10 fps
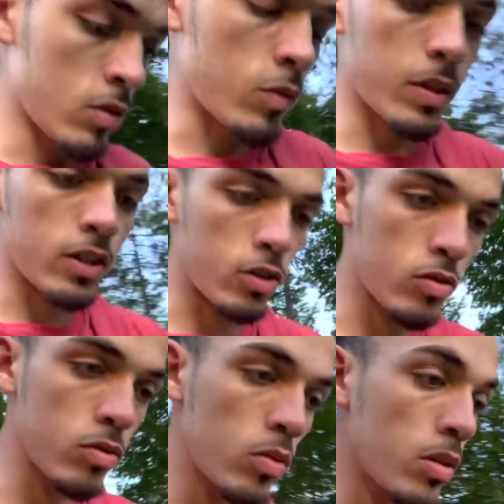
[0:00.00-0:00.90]
be the
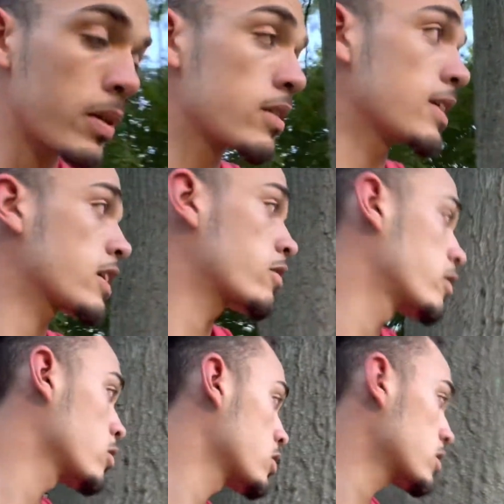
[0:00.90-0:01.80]
truth about Zachary
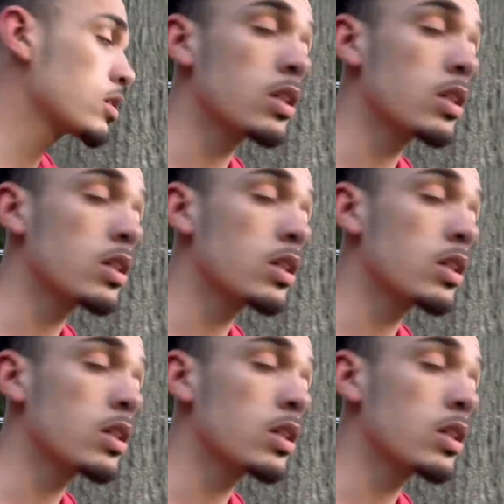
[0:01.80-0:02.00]
Orden.